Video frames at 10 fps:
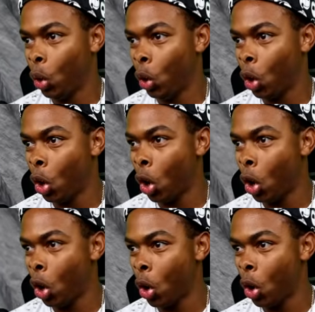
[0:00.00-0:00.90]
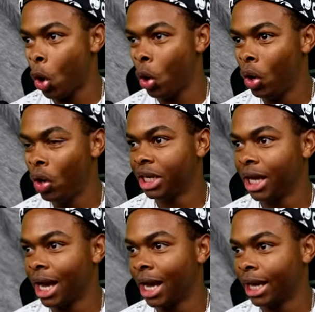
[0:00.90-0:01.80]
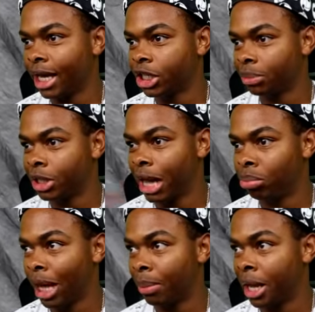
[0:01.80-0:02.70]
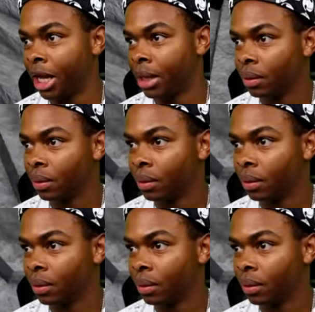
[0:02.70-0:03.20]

Woo! Dang it! I gotta catch up to that black man.